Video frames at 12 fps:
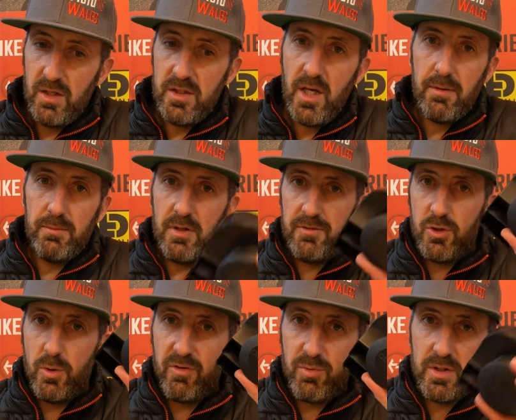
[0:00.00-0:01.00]
yeah, if you
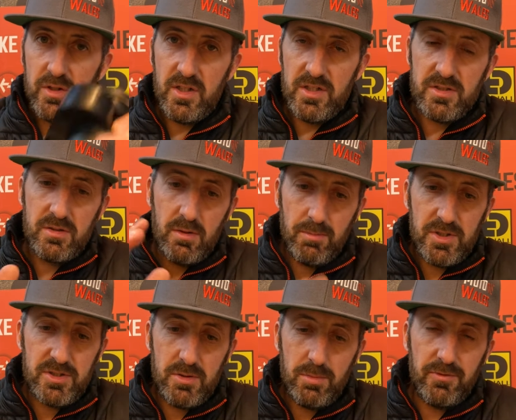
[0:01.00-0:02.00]
do have one of these, I
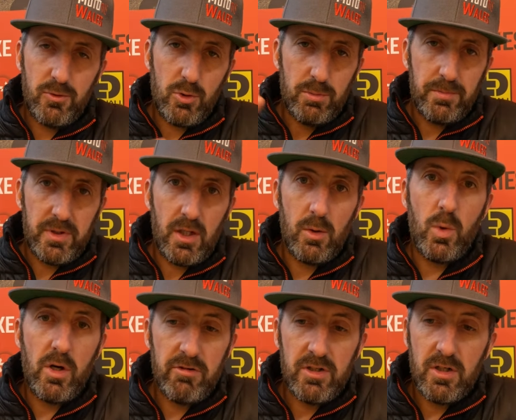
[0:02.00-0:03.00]
mentioned it before, get a
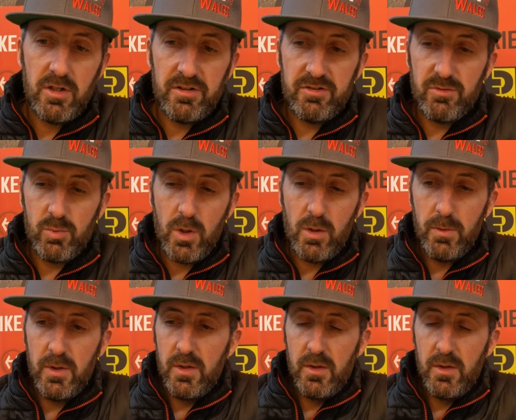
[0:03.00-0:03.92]
wiring harness as well.